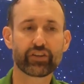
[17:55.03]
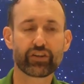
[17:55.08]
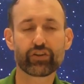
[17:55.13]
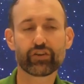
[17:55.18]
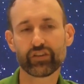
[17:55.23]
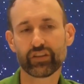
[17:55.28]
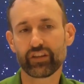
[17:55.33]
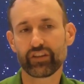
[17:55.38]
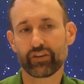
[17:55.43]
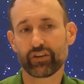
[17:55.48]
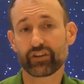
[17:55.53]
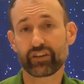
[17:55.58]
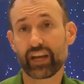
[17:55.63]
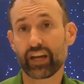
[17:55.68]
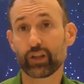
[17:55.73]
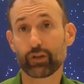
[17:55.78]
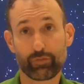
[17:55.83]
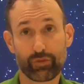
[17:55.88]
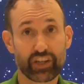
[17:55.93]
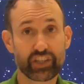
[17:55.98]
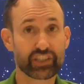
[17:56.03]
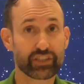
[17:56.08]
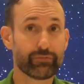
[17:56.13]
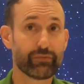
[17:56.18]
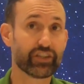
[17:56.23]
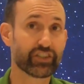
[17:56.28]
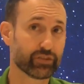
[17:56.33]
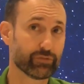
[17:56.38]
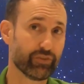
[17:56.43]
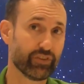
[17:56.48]
currently there are calibration
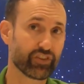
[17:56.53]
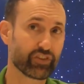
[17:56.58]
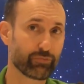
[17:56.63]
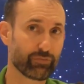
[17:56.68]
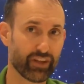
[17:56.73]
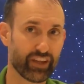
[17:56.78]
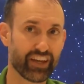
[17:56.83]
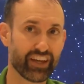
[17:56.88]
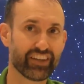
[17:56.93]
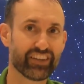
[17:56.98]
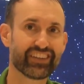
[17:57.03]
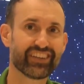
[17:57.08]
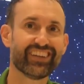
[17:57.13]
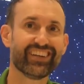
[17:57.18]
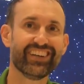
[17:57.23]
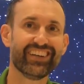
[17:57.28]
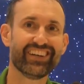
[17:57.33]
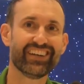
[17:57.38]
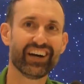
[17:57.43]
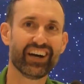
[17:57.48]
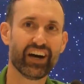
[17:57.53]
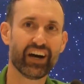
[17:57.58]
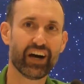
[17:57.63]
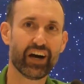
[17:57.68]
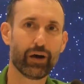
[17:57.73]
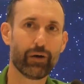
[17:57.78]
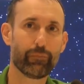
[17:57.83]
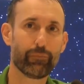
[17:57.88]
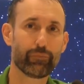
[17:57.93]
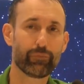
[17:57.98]
measurements planned,
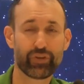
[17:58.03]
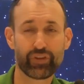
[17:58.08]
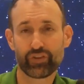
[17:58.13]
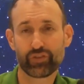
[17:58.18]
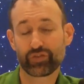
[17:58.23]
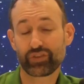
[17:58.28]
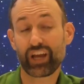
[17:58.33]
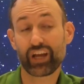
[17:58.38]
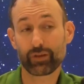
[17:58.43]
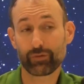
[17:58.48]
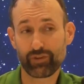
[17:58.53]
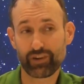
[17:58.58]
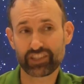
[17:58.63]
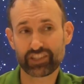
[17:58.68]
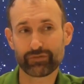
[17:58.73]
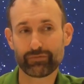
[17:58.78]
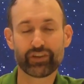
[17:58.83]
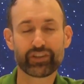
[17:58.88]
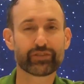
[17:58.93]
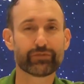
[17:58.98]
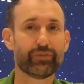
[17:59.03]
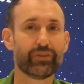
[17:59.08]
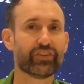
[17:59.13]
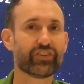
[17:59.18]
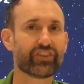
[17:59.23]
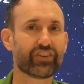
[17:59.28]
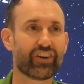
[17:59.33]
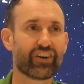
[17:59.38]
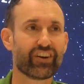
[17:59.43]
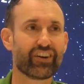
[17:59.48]
but those calibration
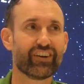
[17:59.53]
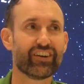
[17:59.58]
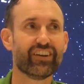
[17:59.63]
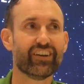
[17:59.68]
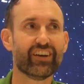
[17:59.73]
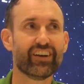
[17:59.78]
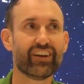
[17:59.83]
measurements are